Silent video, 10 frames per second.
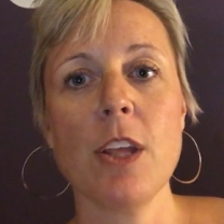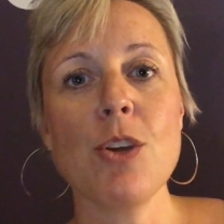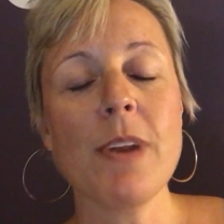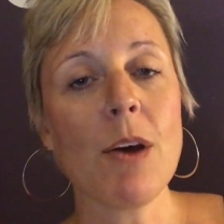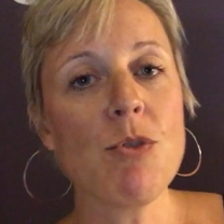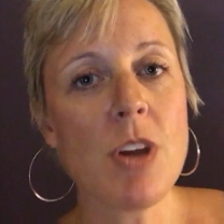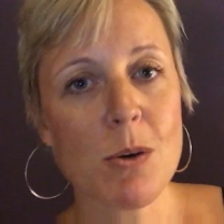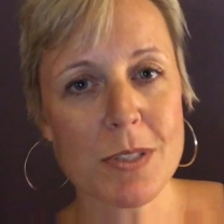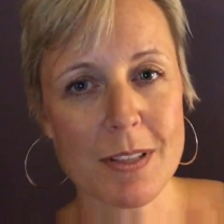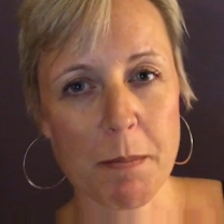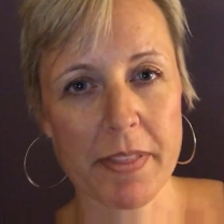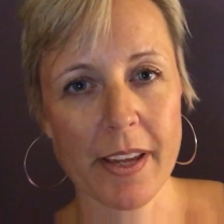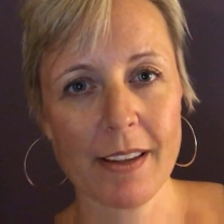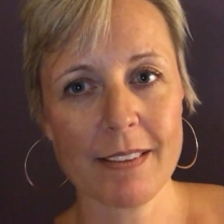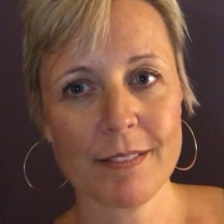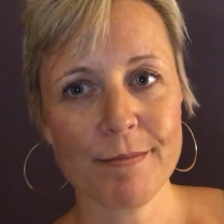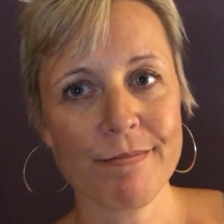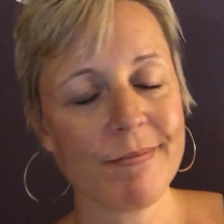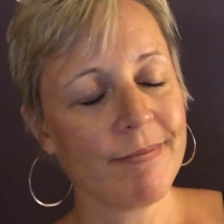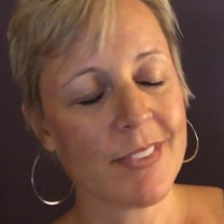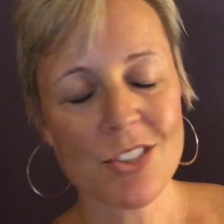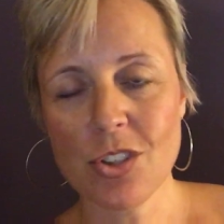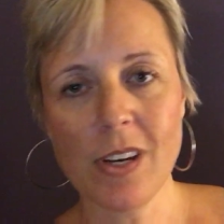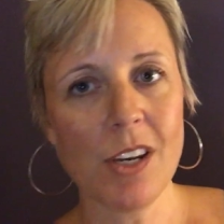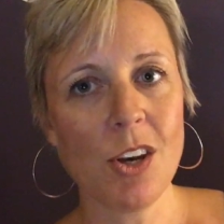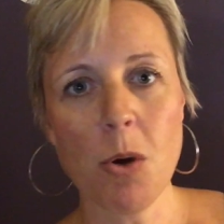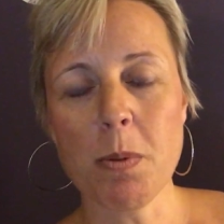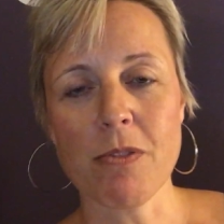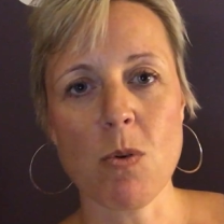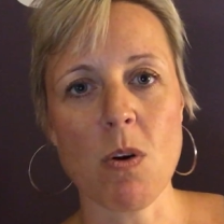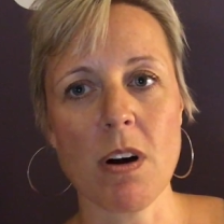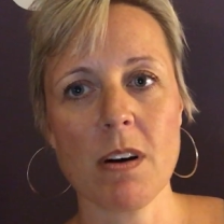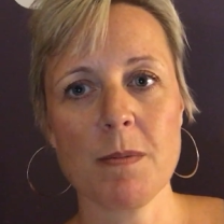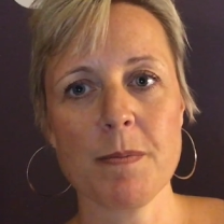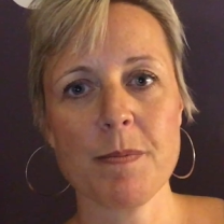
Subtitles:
You now know something that you didn't know before.